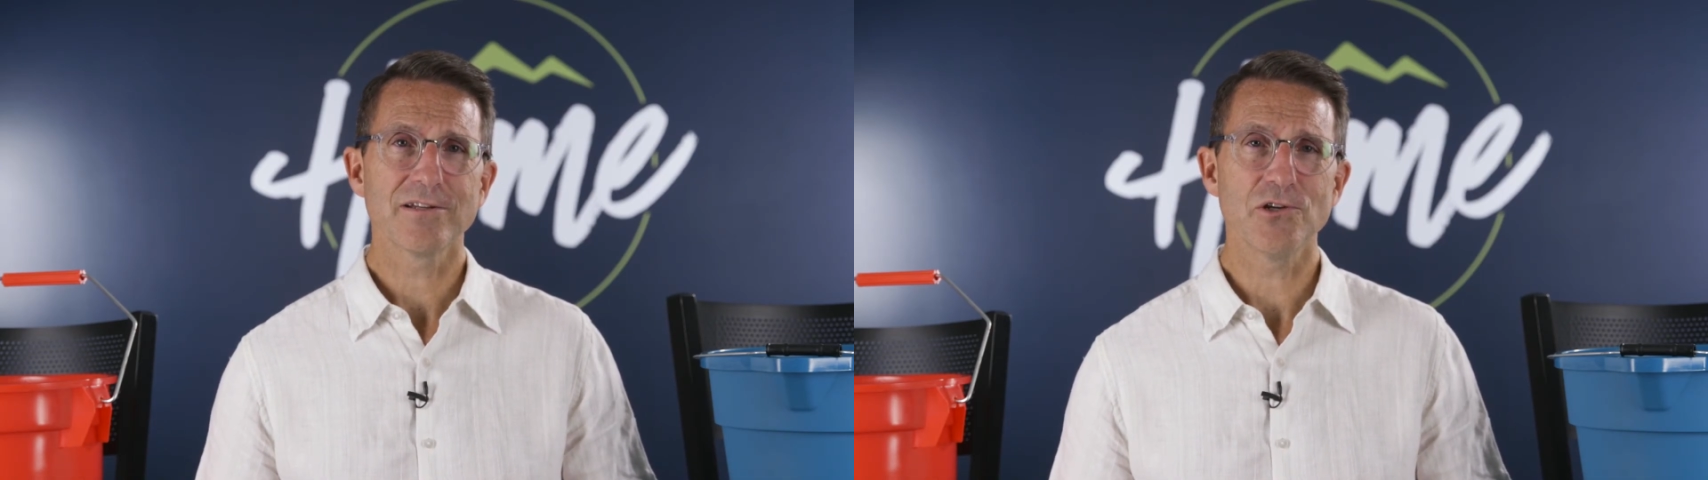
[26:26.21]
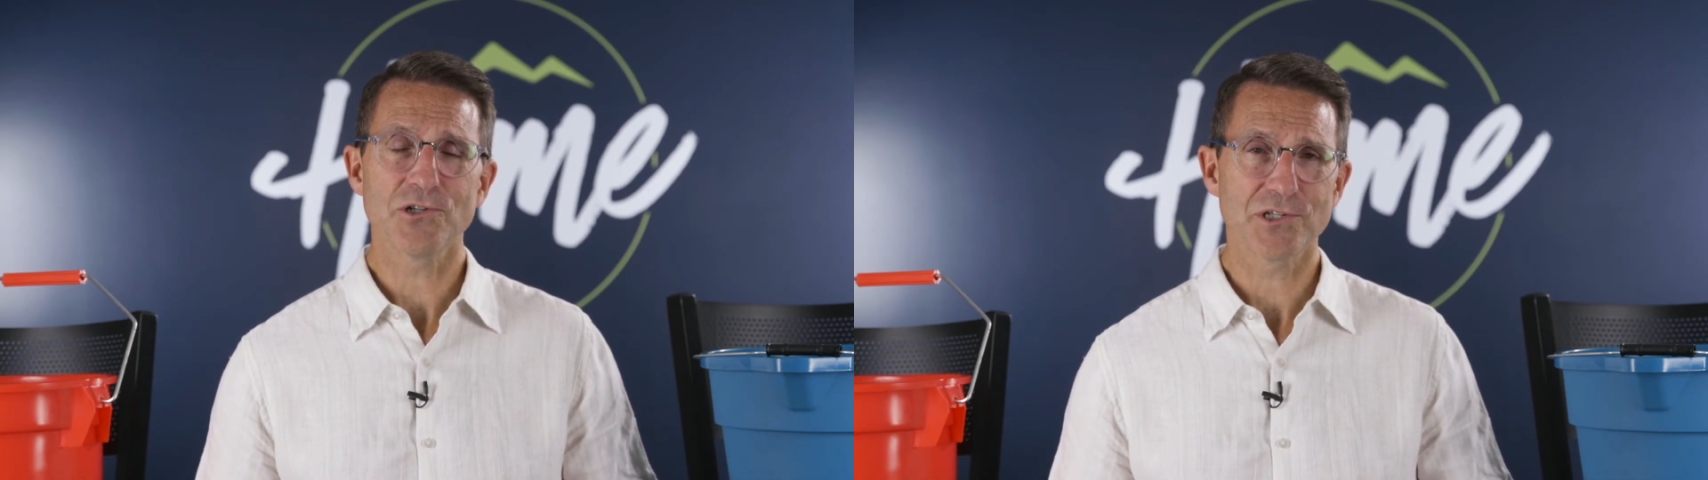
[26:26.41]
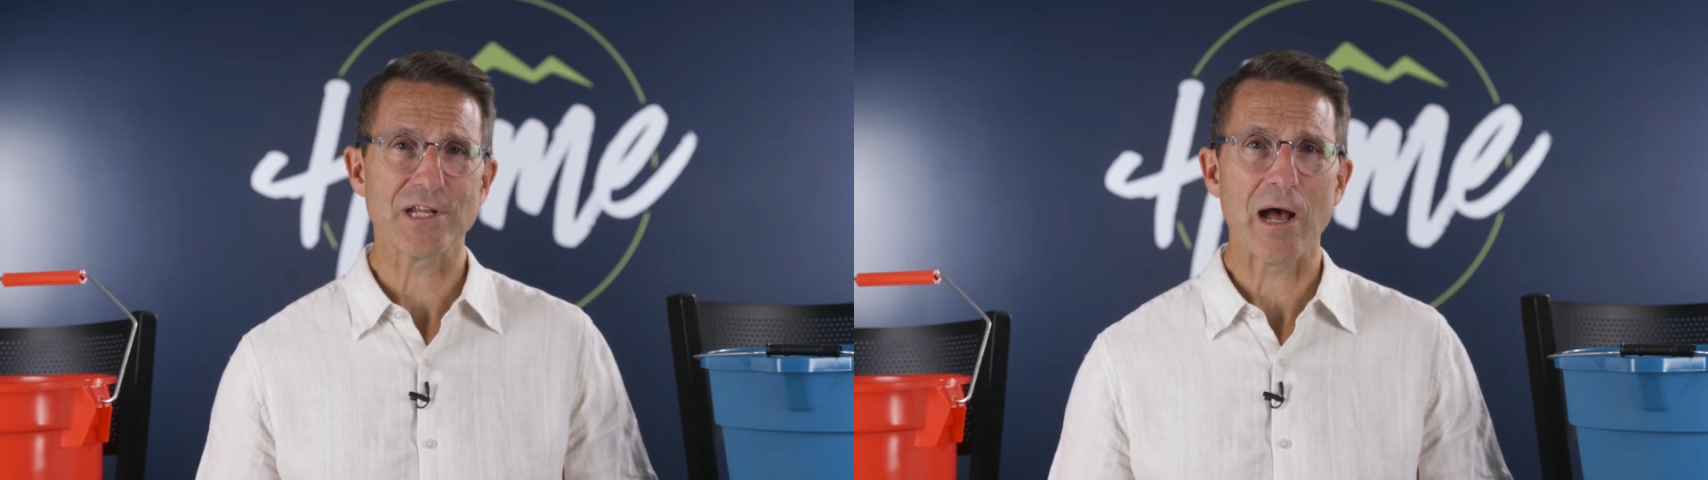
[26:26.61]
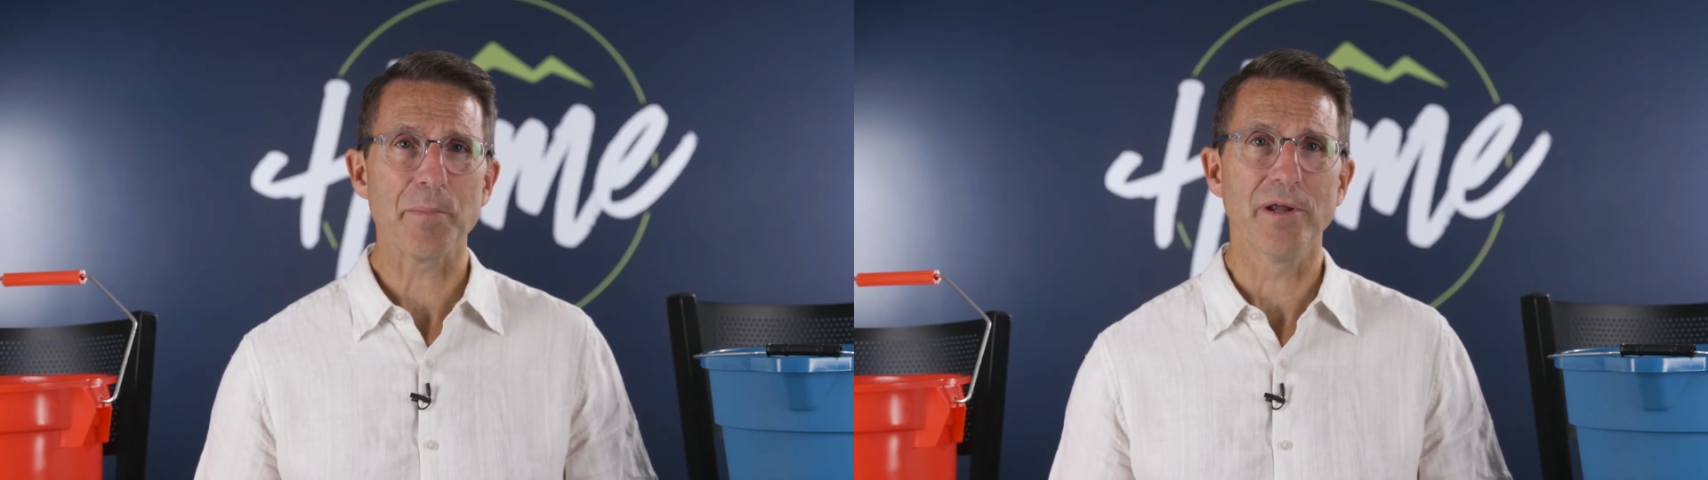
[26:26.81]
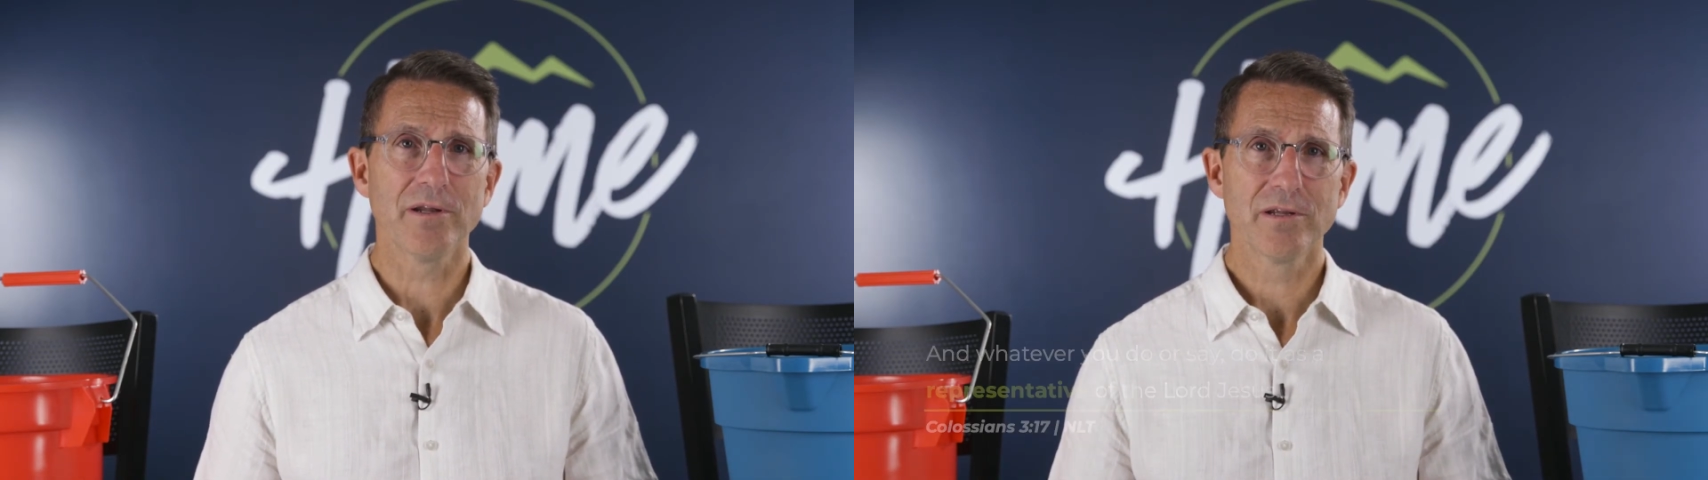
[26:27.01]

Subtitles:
you should stop it.